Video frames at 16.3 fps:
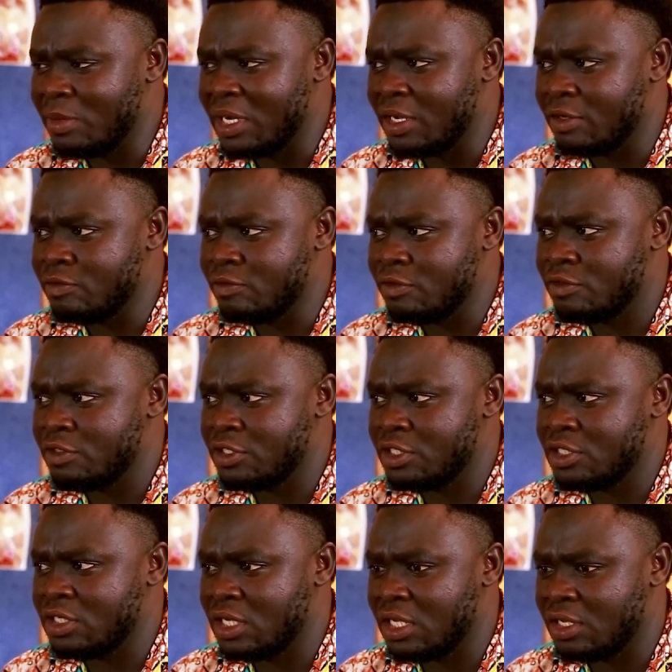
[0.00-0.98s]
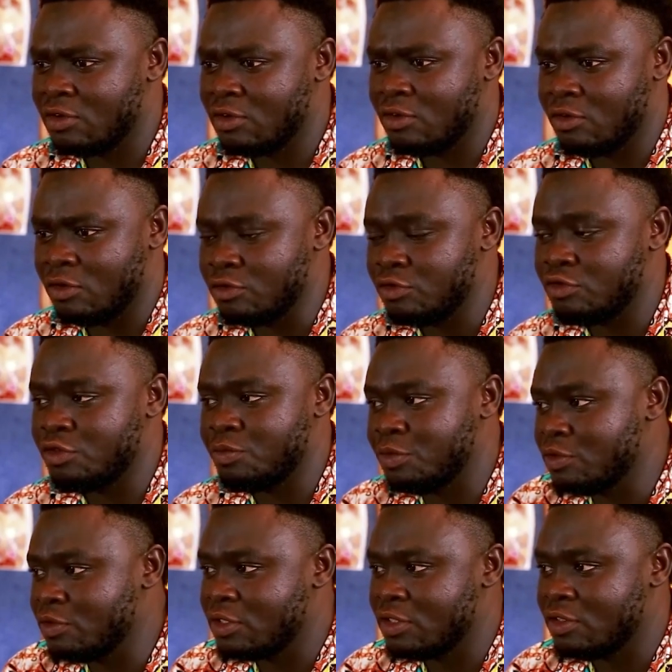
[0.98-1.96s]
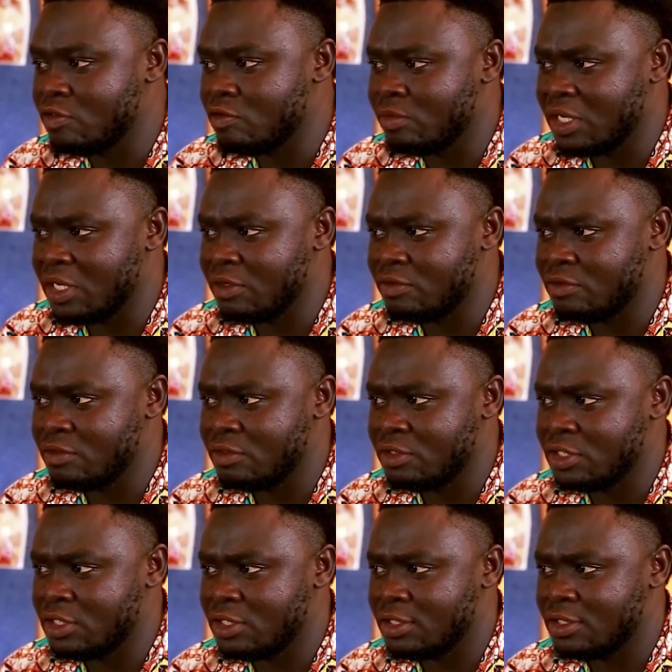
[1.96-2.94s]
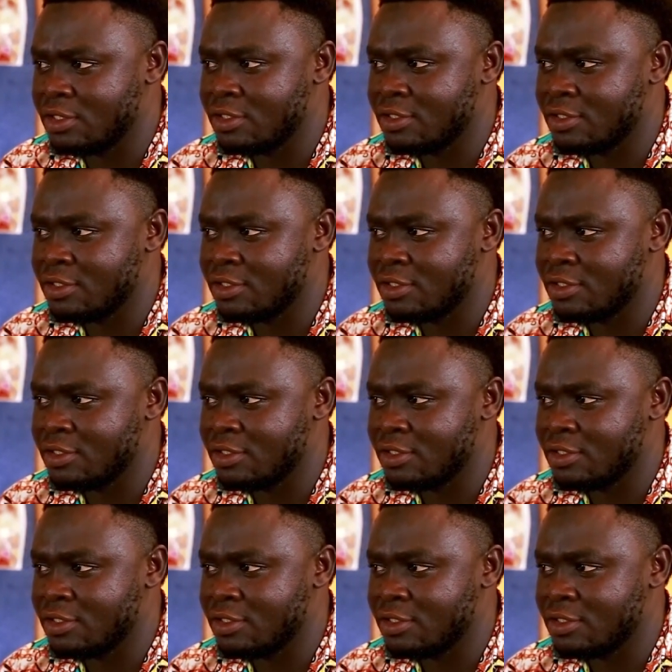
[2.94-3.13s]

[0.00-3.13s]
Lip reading: malnutrition, like contributing to malnutrition?